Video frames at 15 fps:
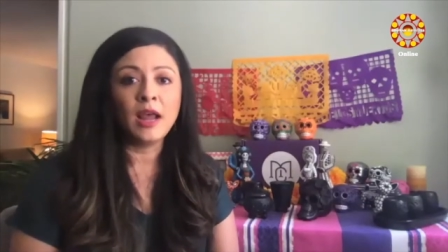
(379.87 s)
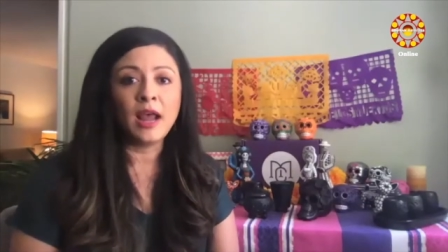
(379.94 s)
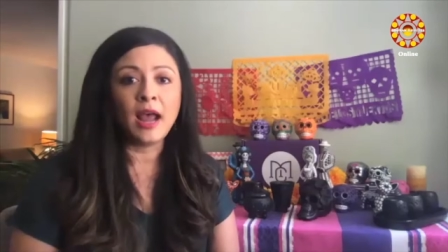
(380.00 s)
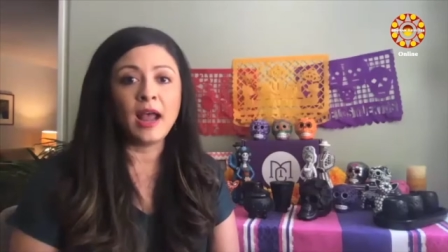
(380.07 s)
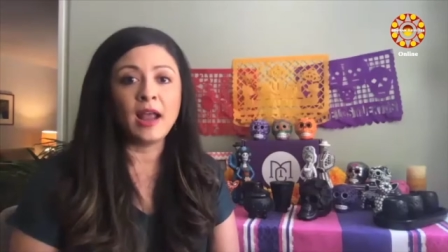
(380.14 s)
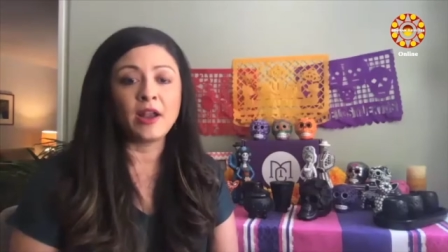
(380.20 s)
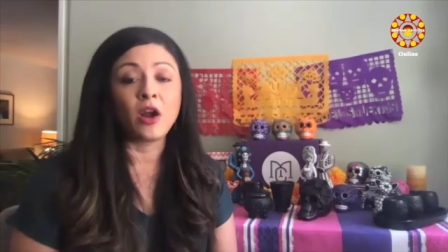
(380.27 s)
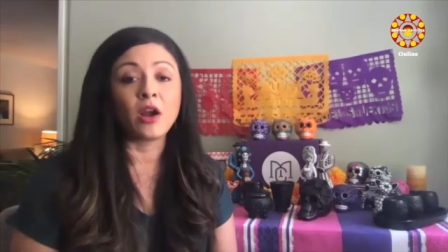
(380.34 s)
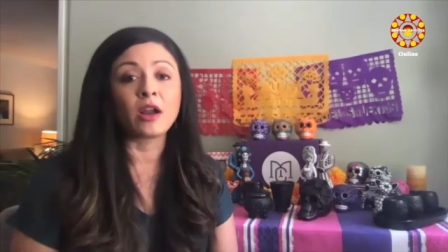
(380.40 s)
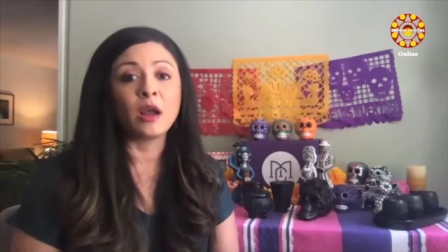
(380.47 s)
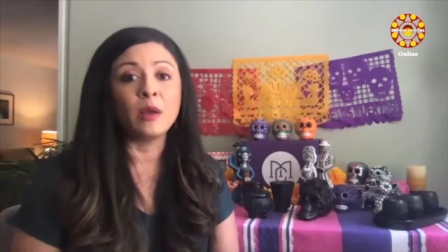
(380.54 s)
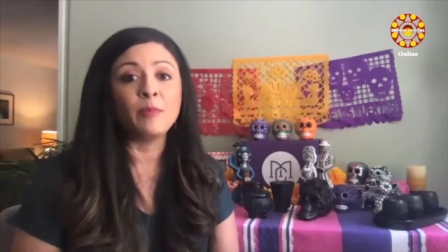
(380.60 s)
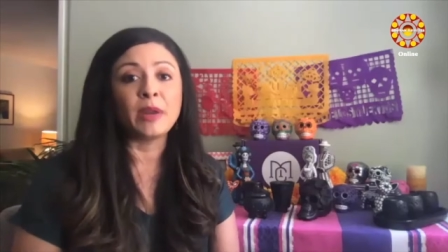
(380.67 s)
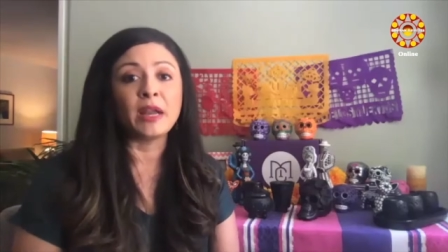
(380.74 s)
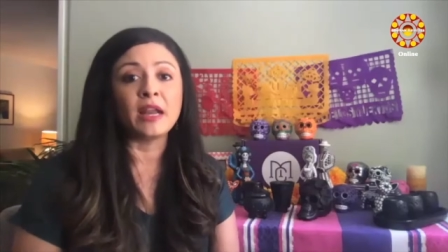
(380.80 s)
and our
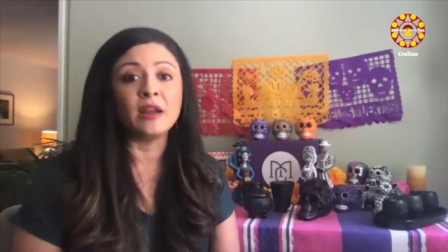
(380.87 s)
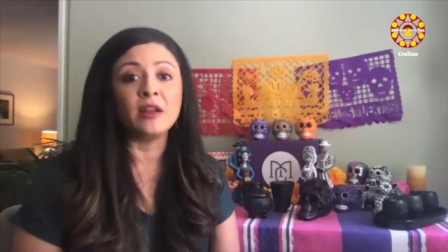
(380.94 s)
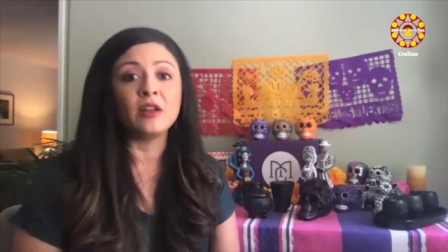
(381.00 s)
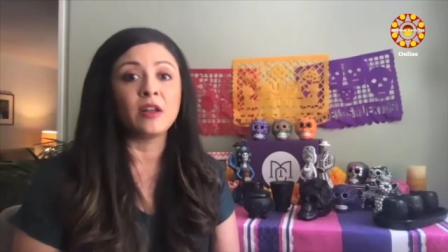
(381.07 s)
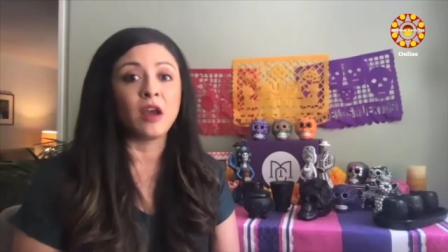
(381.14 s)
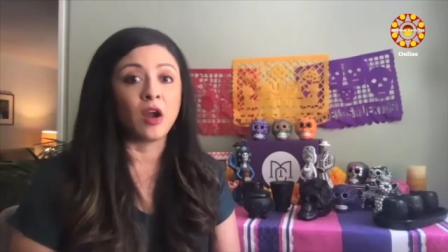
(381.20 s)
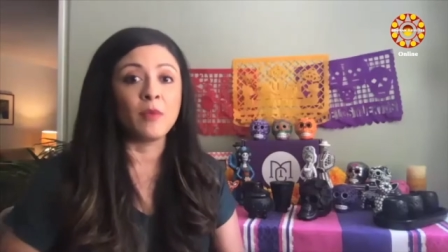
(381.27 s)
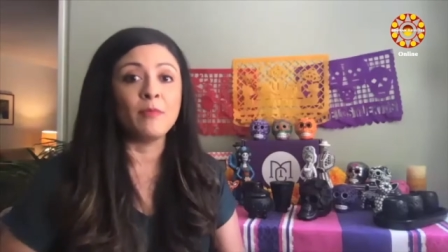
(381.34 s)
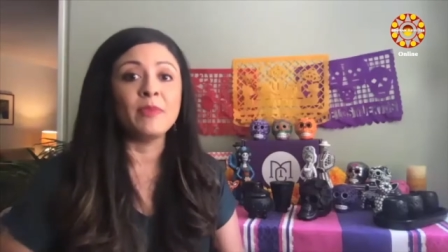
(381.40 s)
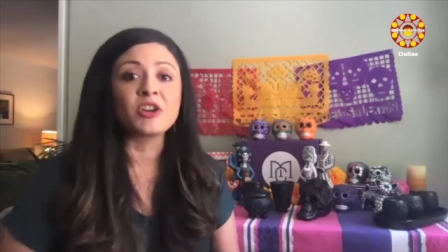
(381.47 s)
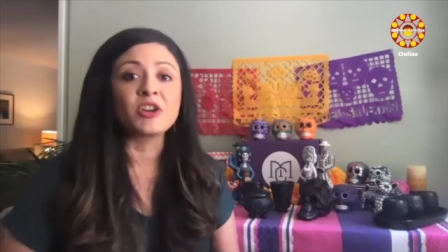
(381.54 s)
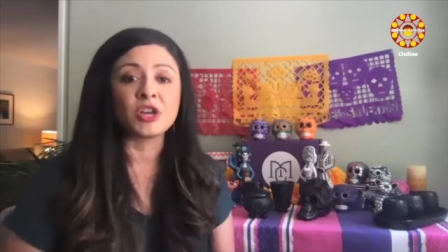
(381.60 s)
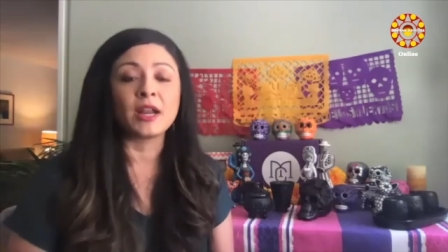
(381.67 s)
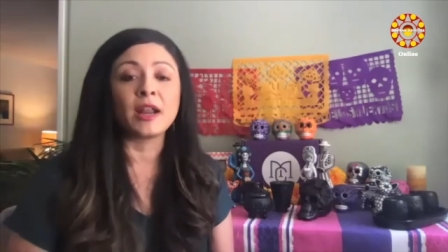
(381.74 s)
company, our mission